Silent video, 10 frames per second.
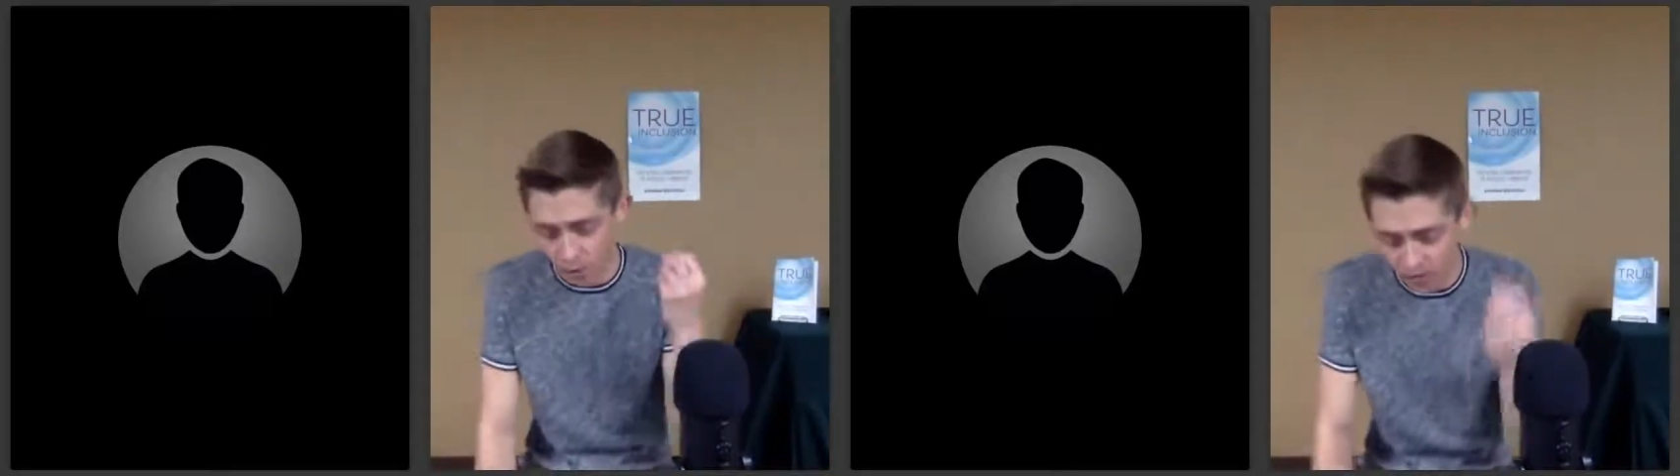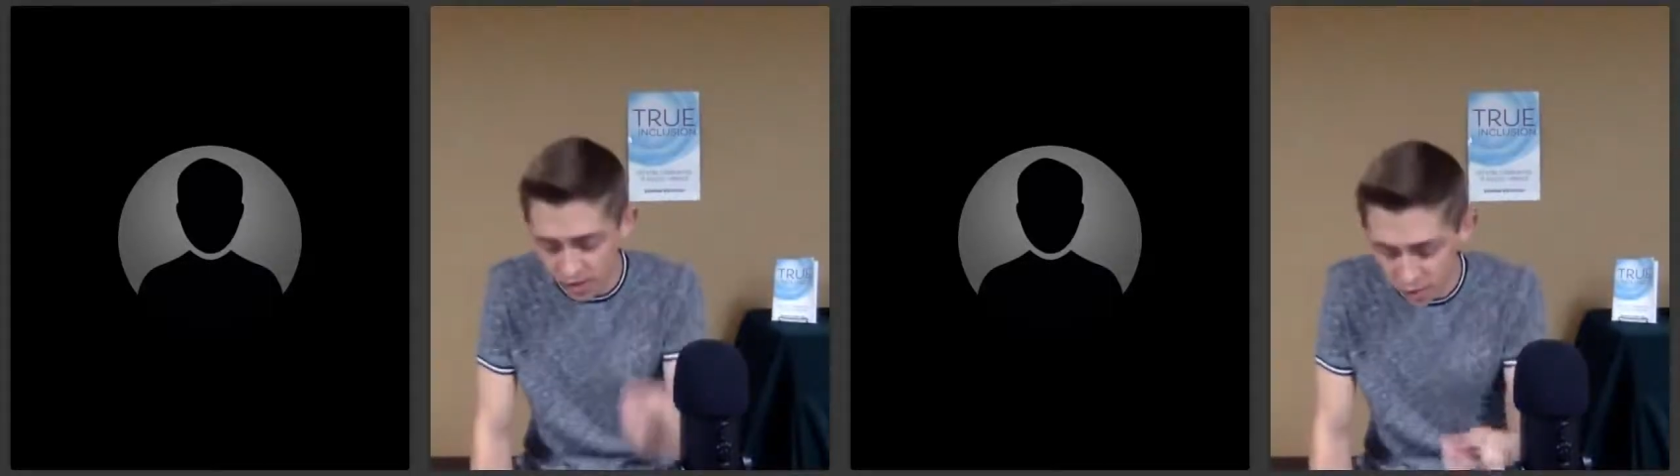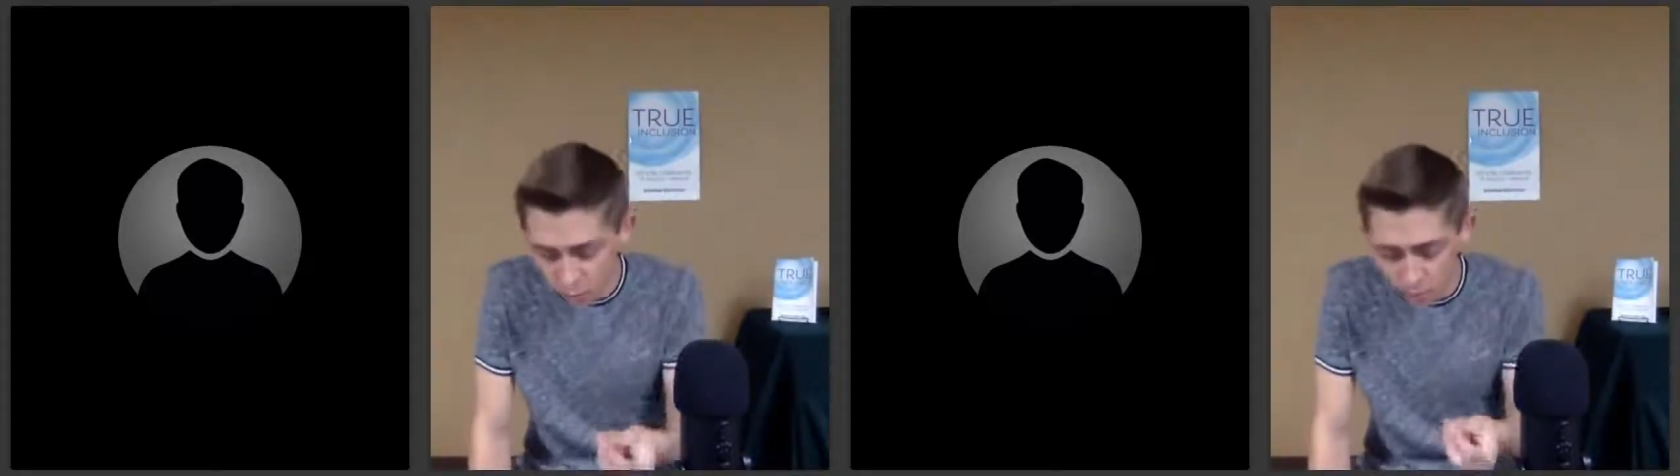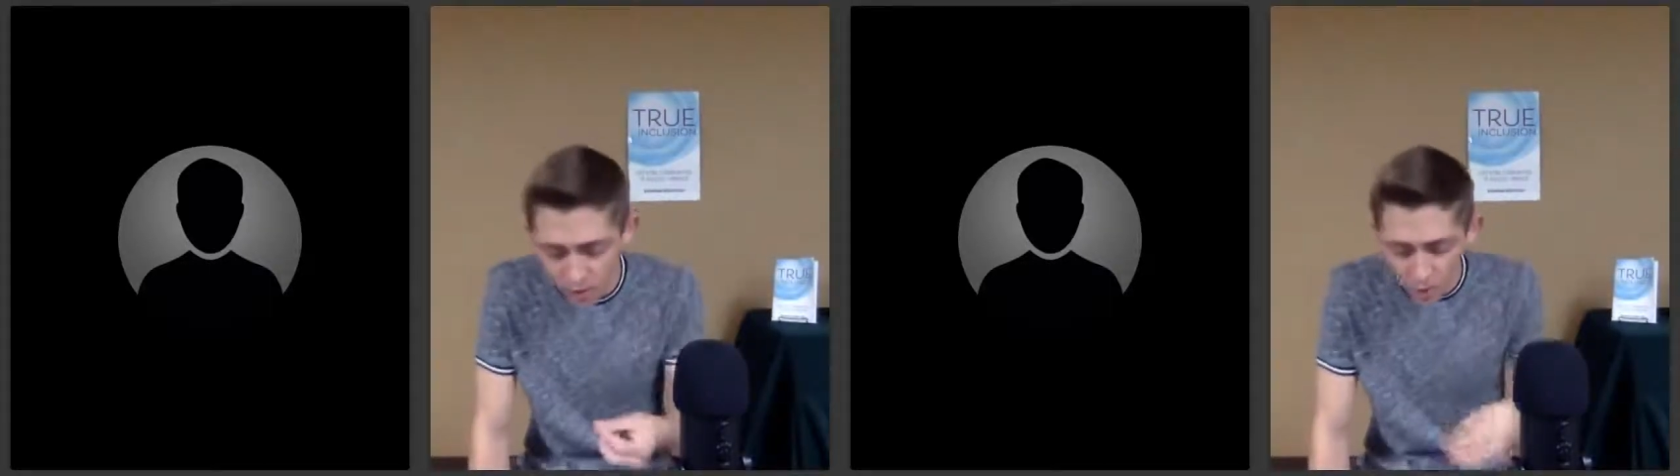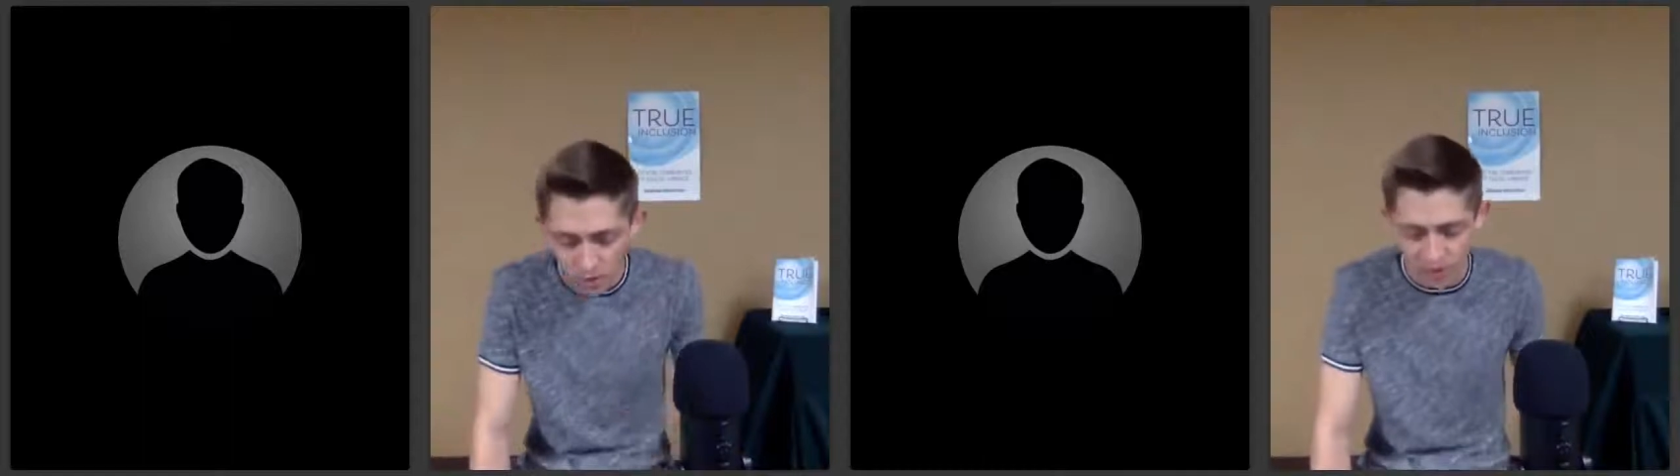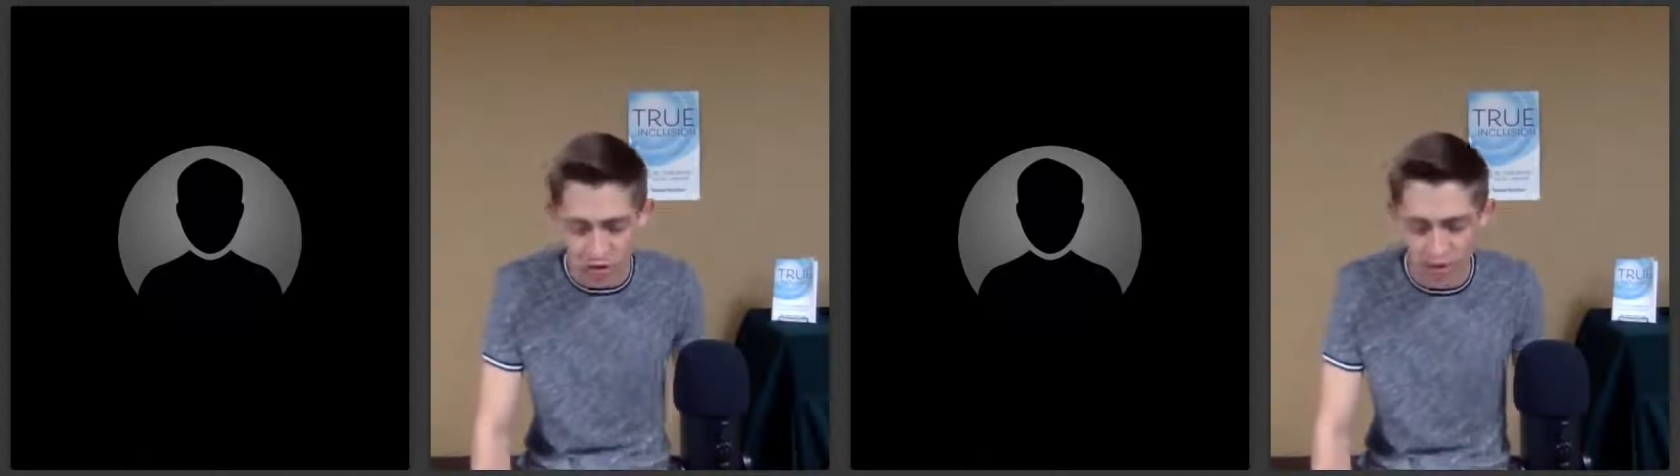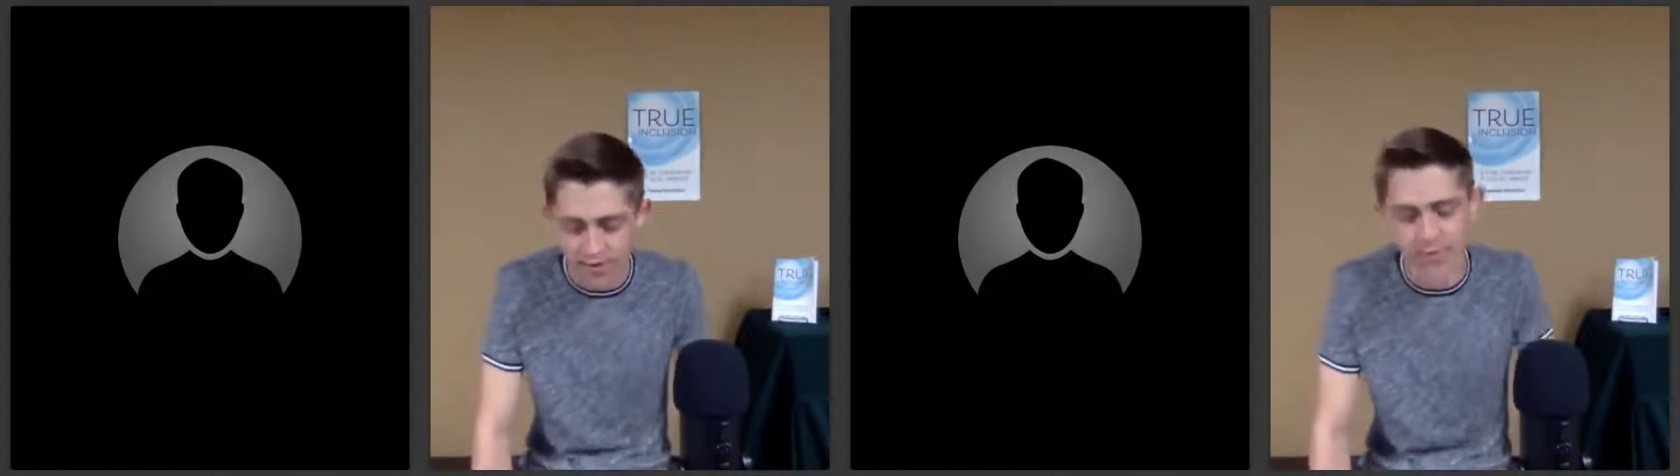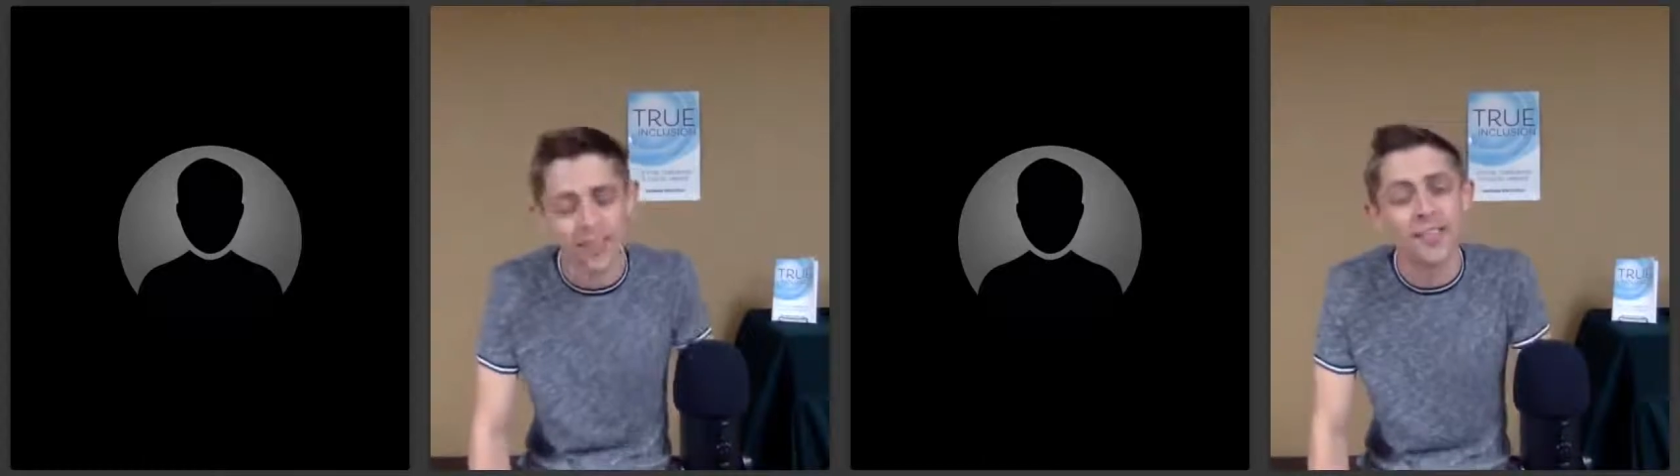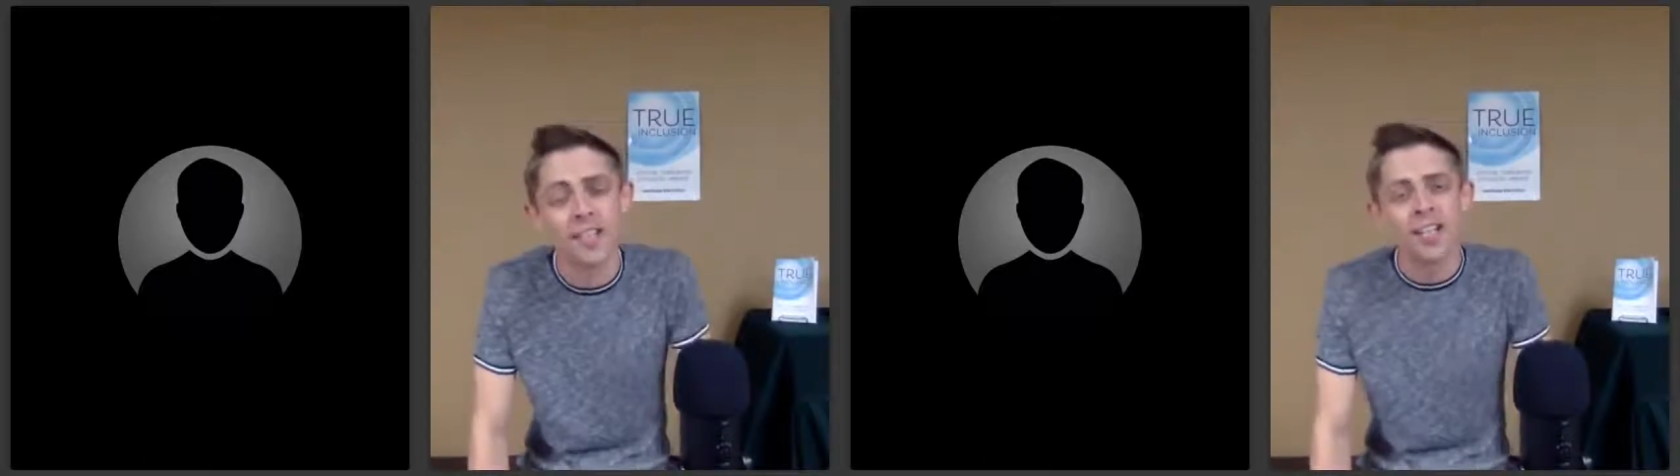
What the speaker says: sexual minority justice.